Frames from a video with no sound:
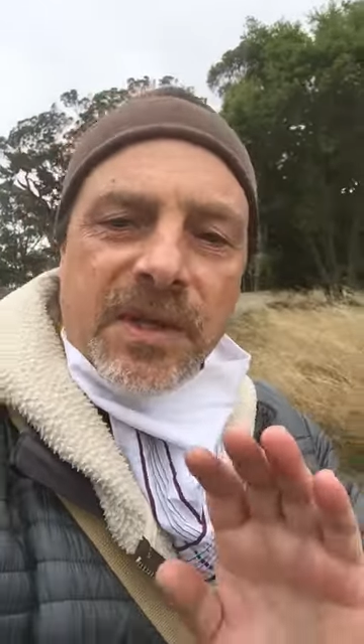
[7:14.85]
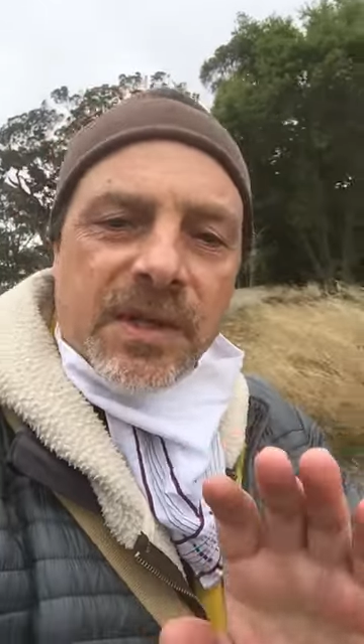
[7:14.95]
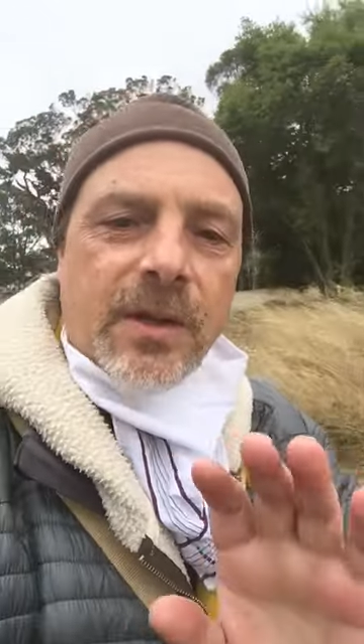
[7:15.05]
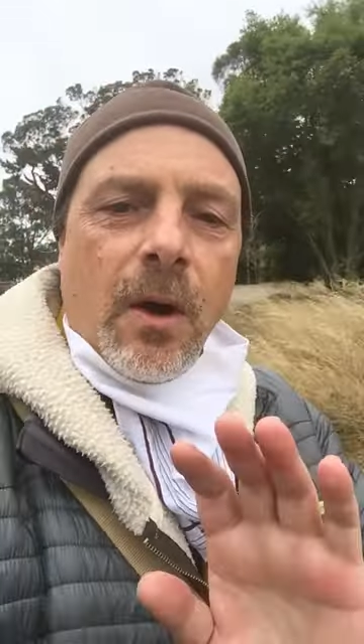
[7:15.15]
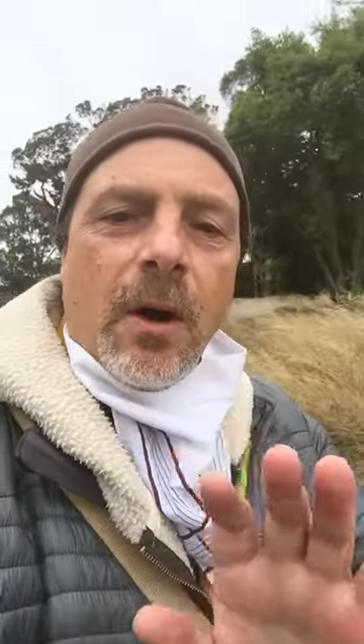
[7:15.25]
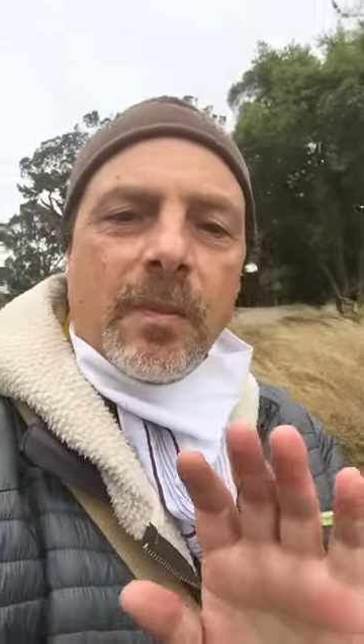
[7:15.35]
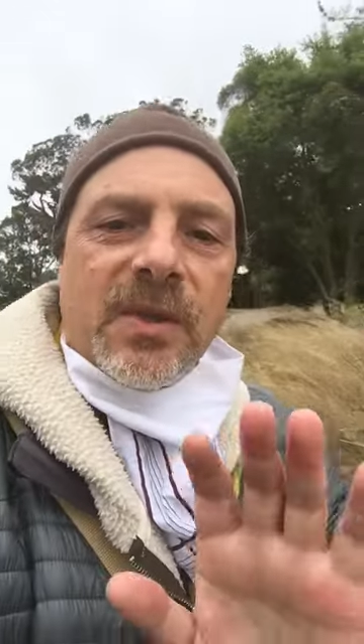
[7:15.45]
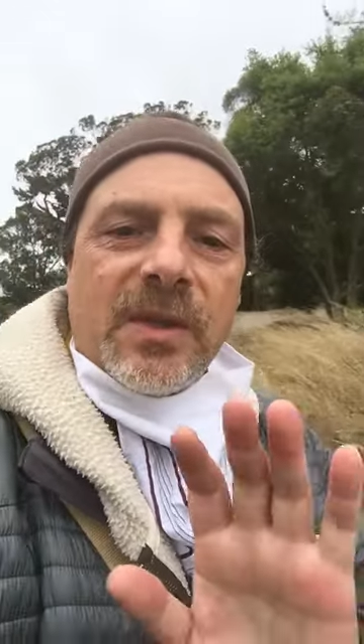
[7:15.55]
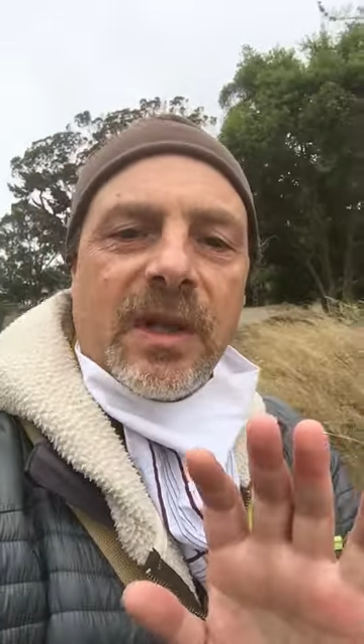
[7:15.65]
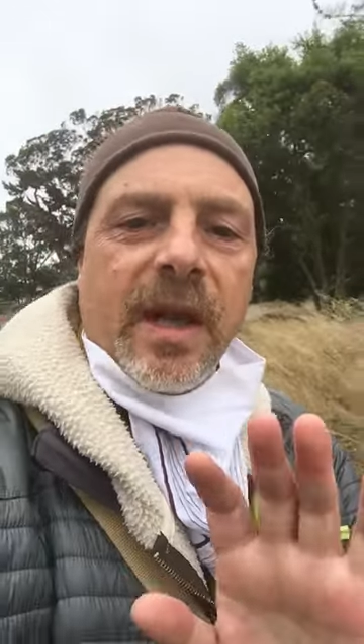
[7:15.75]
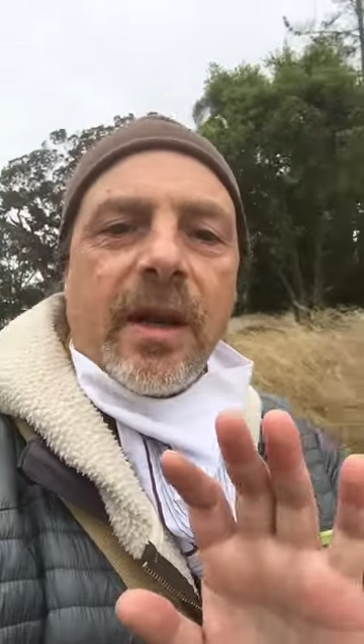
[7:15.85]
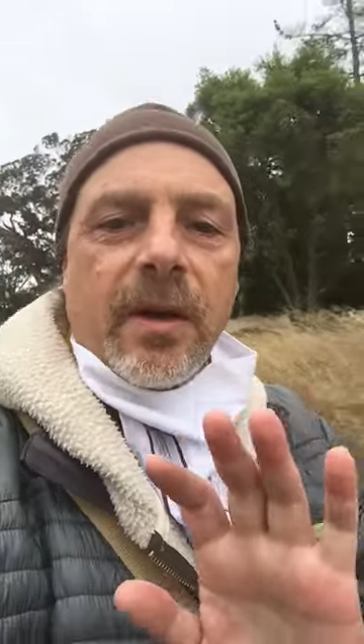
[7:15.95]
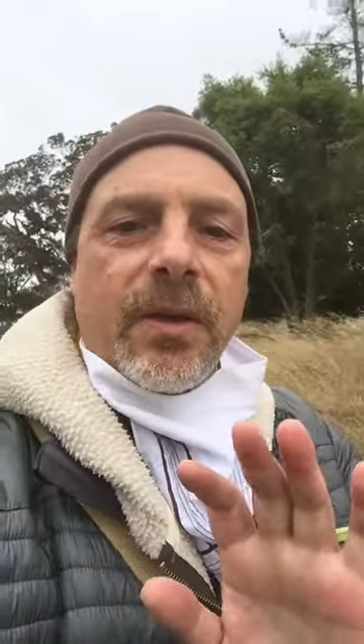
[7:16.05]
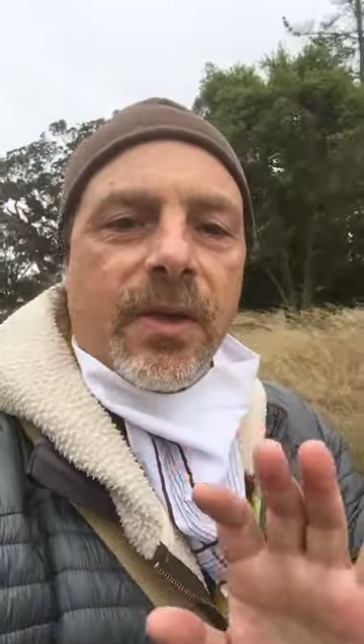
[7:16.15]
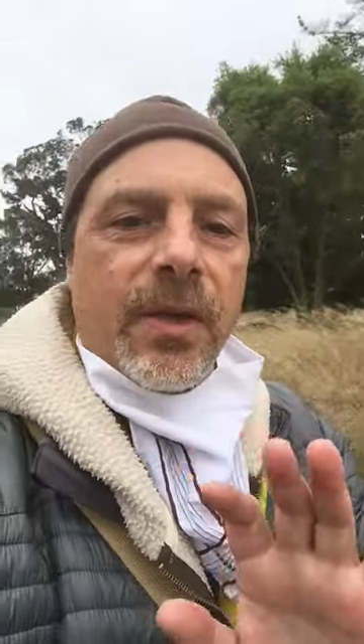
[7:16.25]
us at arm's
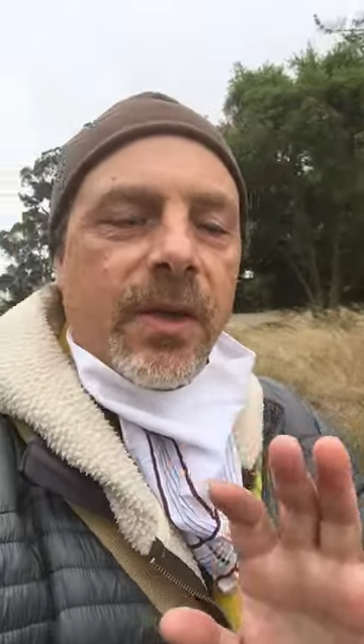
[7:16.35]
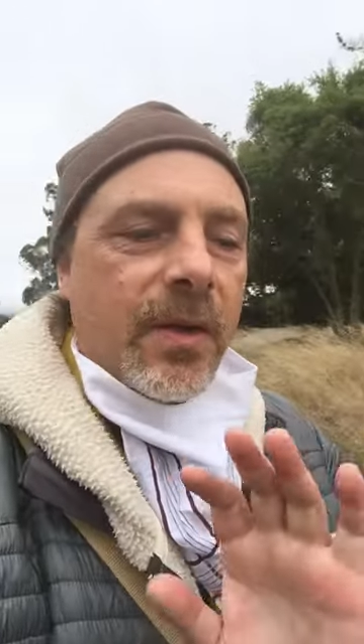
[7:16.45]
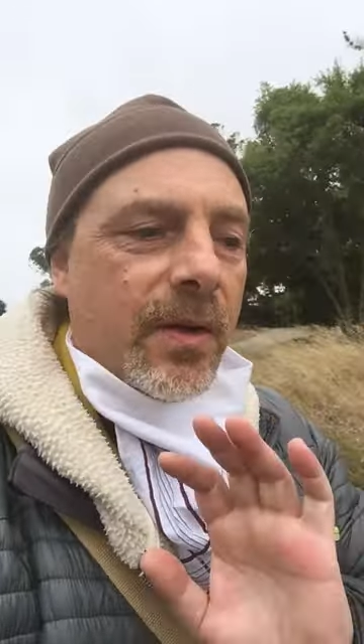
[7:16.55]
length